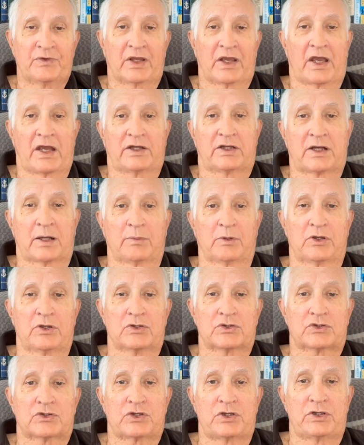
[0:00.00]
A
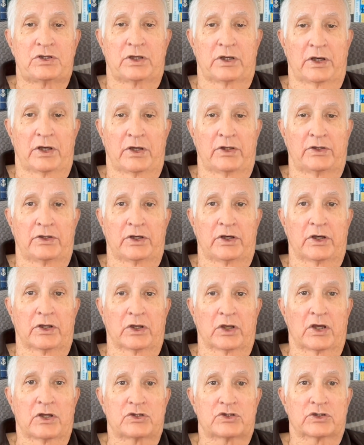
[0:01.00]
WCN
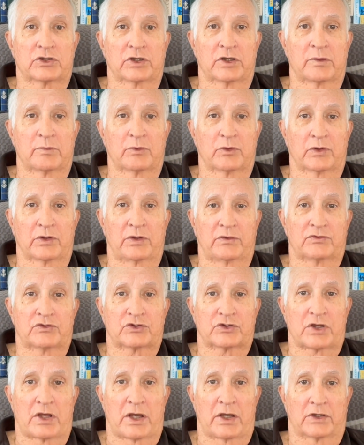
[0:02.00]
allegedly believes
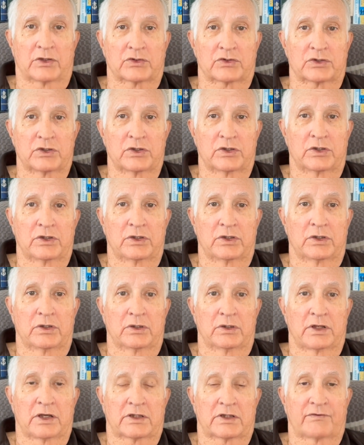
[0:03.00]
things
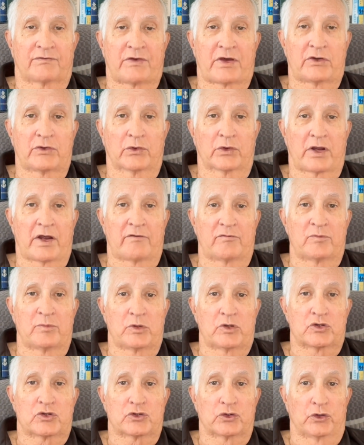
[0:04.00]
like the federal
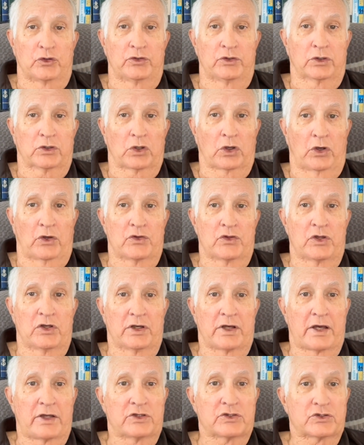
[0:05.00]
government should declare the
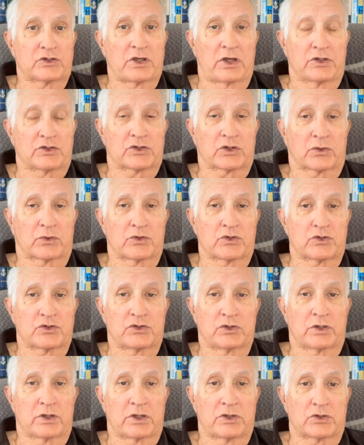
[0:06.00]
United States a
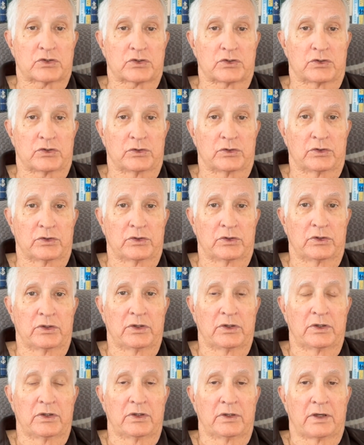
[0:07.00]
Christian nation,
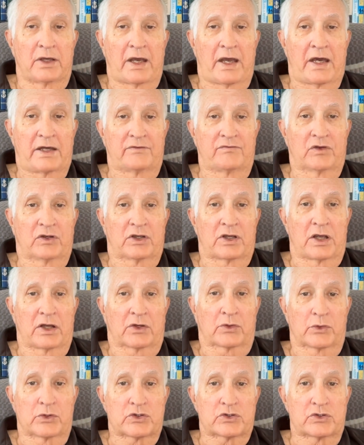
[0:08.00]
advocate
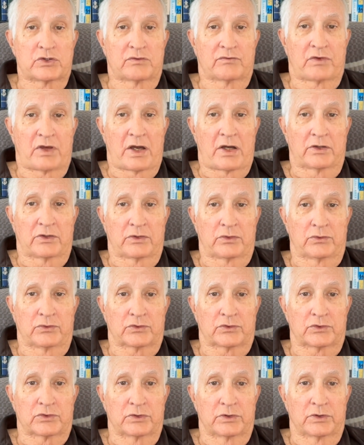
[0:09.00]
Christian
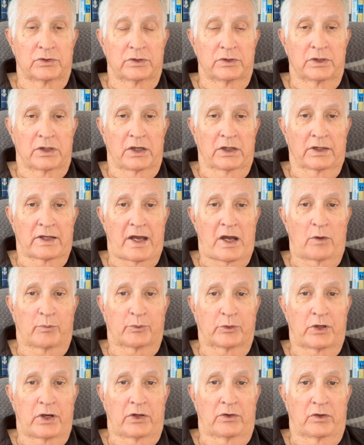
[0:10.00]
values, allow
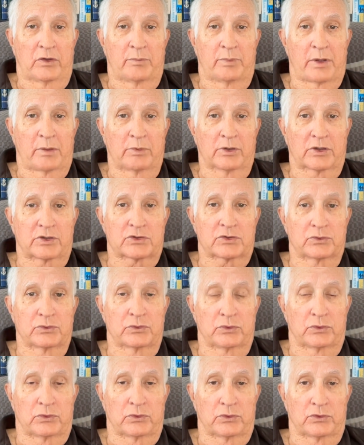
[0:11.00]
prayer in public
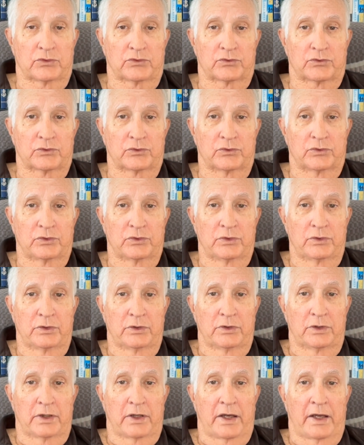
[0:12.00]
schools,
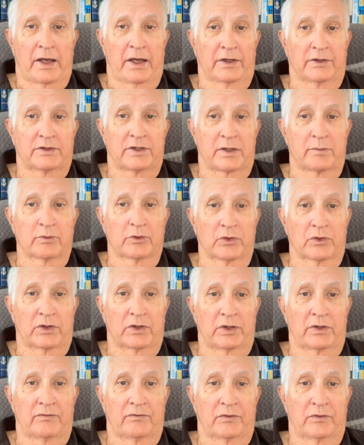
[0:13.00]
and they
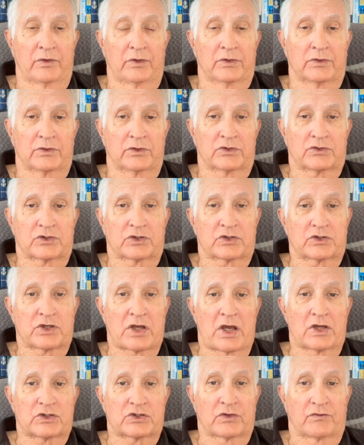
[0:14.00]
believe the
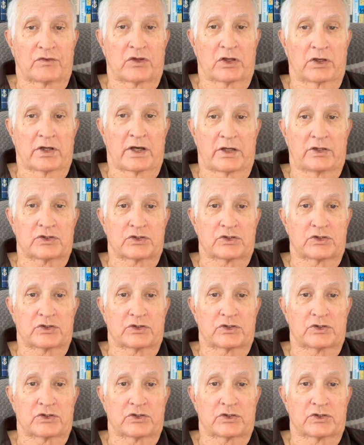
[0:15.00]
success of the United